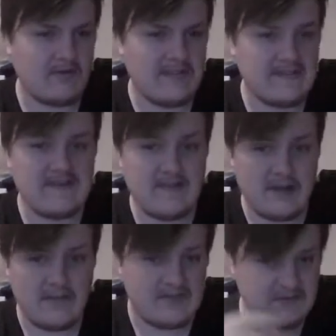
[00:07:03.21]
this is the
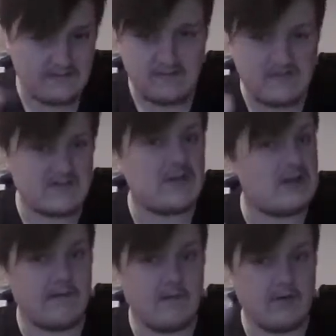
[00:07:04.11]
album that's decided
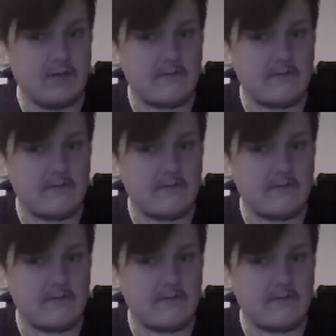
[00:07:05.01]
it for me.